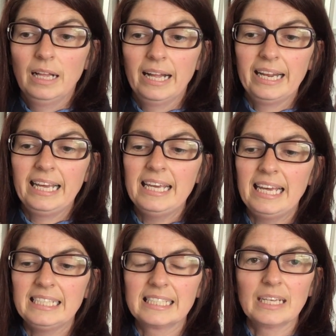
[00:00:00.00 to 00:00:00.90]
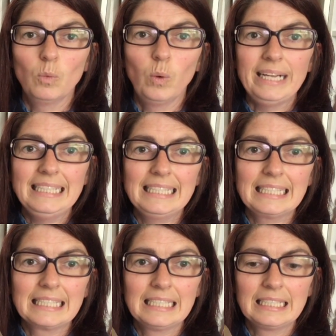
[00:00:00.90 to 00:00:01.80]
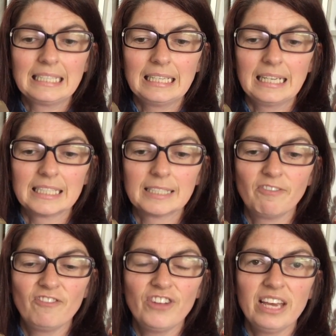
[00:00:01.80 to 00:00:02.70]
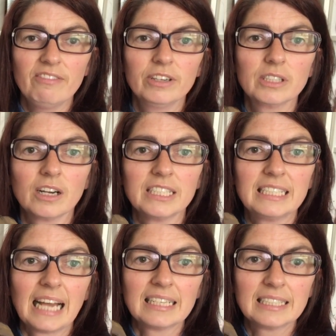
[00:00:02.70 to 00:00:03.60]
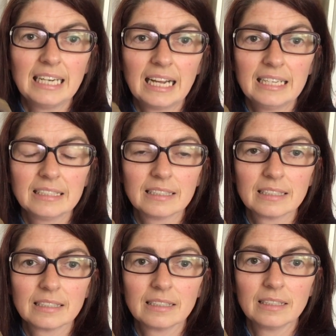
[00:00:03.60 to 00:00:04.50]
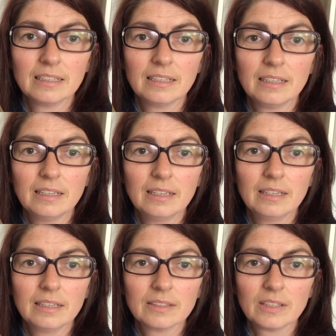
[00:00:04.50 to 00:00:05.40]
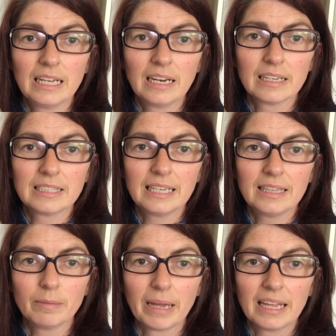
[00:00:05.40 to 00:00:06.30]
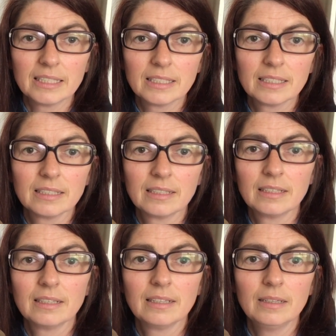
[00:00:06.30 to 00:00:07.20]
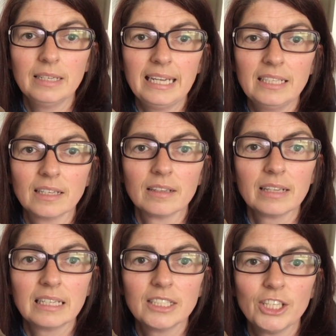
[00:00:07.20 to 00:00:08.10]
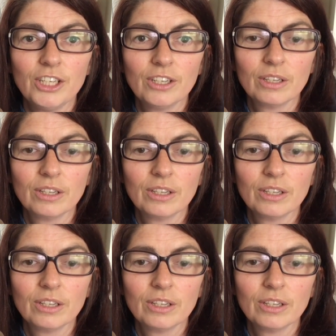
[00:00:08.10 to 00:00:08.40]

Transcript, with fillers: And he eats weeds. His favourites are dandelions. That's what he likes to eat the best. He eats other things too.